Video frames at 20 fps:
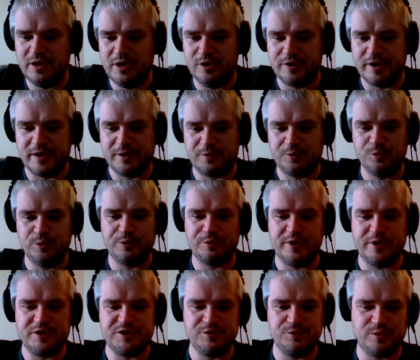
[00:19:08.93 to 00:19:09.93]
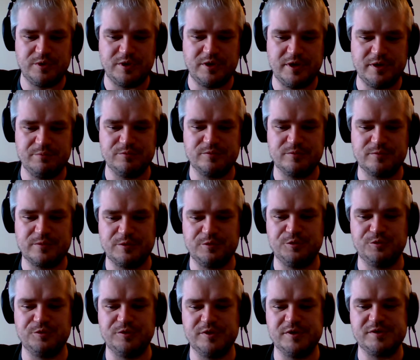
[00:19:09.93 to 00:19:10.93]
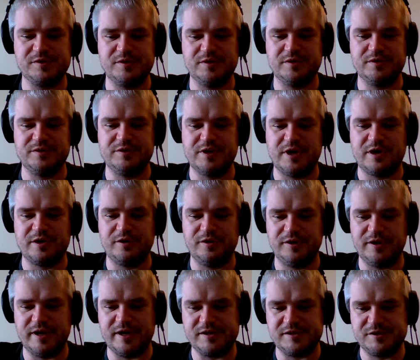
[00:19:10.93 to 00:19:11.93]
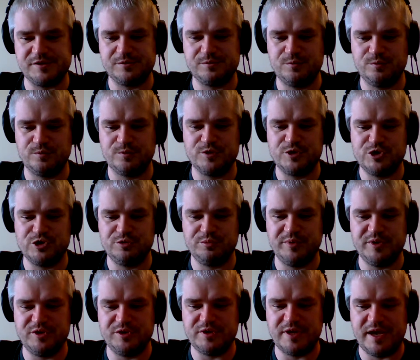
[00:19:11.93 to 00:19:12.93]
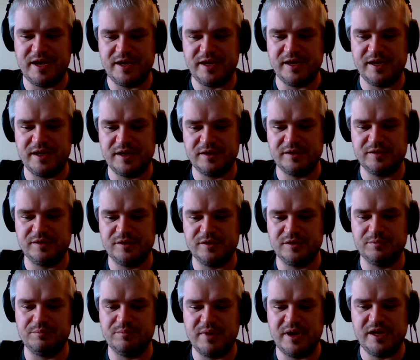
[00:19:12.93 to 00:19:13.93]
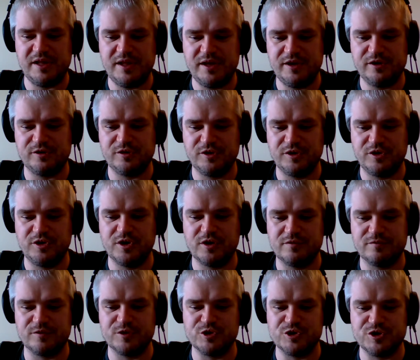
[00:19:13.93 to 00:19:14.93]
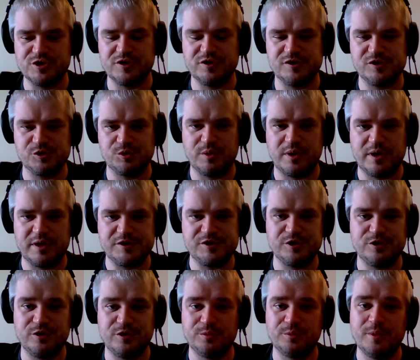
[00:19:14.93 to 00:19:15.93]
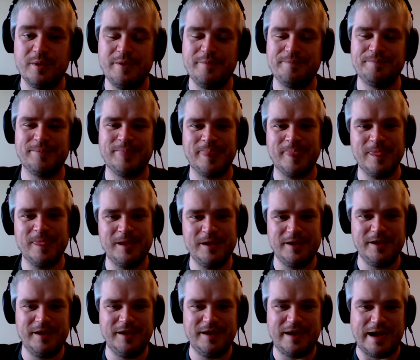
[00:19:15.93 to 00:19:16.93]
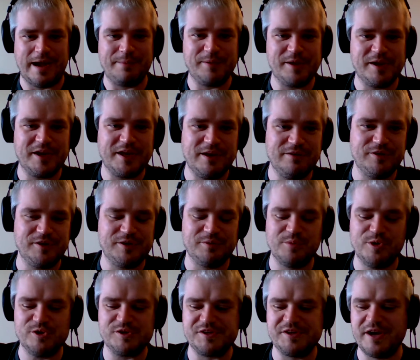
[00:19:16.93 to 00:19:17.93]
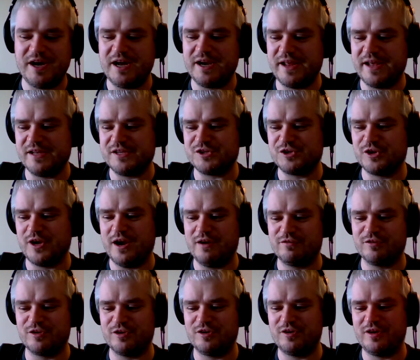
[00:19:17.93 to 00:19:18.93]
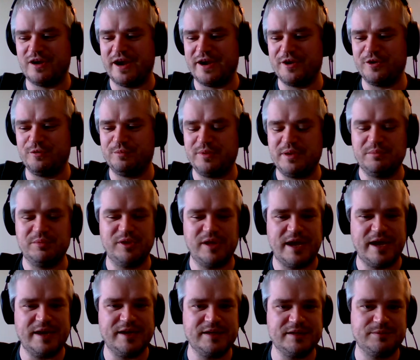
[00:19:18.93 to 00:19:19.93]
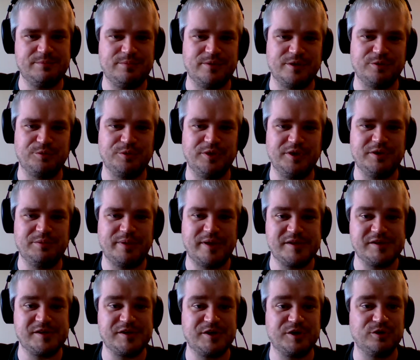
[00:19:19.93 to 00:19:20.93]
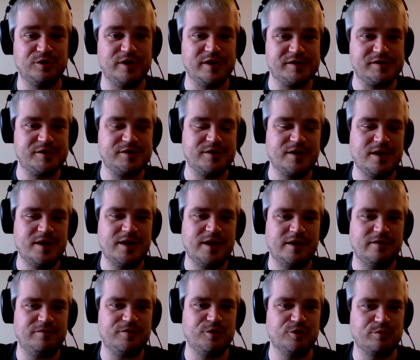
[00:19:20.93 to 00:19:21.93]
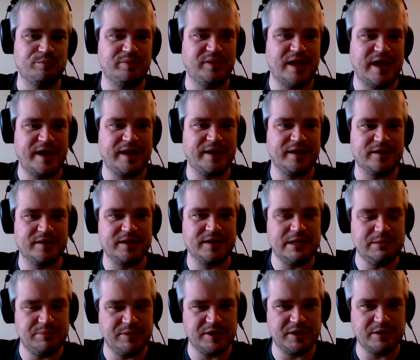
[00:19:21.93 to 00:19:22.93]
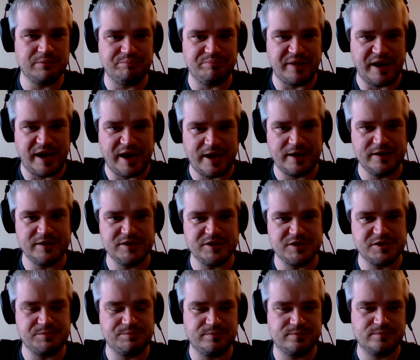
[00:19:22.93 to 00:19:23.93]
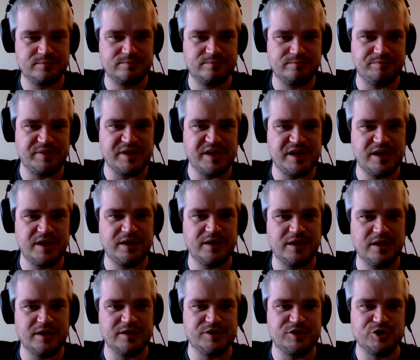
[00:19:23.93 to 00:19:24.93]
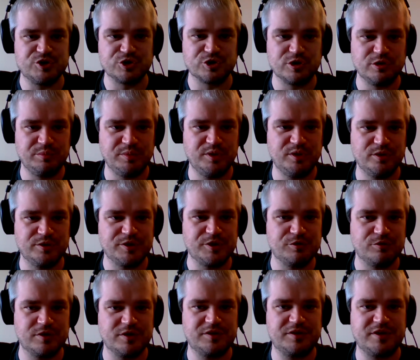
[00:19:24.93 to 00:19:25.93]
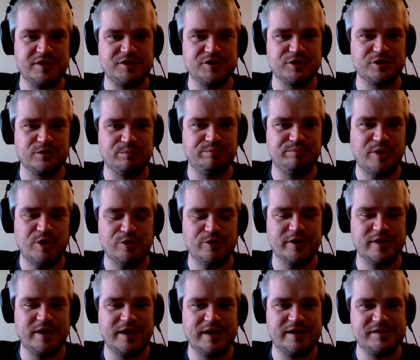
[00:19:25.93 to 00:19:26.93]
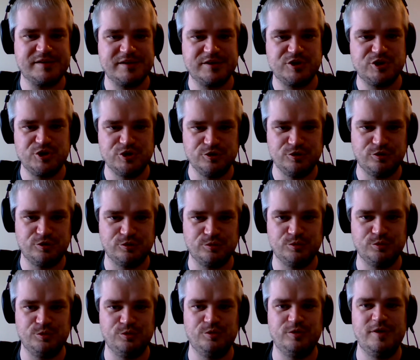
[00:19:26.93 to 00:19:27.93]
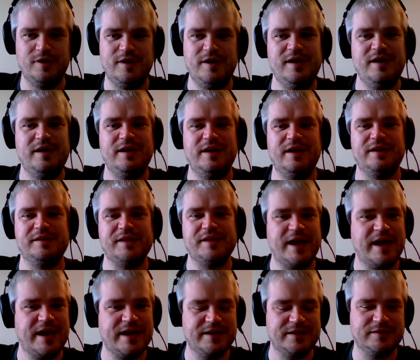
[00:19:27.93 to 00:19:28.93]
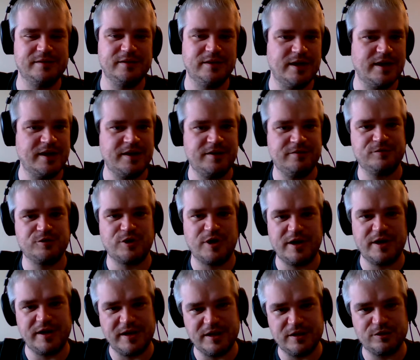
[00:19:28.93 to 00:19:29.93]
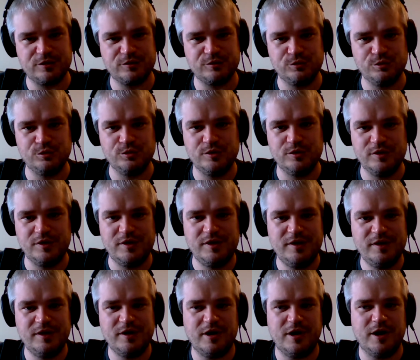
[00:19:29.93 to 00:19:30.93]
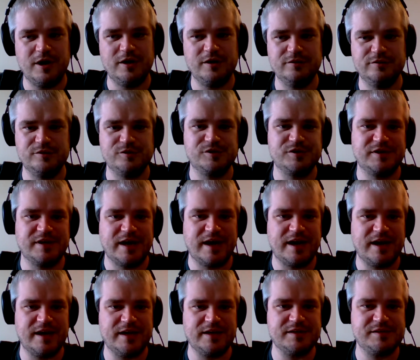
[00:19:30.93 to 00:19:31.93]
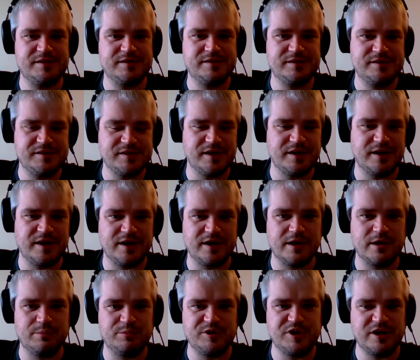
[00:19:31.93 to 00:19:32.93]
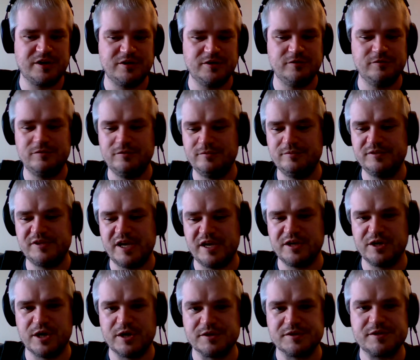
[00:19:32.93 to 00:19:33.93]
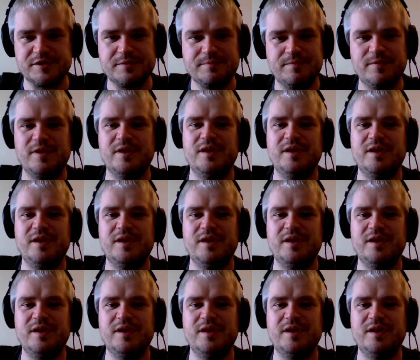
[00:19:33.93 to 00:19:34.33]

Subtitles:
Okay, quick question while I'm doing this. Donald asked, should we be taking the melee or the gun version of the squad? So I'm going to give you the most non-answer ever. I know people hate it, but it really depends on your list. If you are planning on keeping them back and just being a durable unit that your opponent has to chew through and they hate life trying to get through all of those guys sitting on an objective, take guns.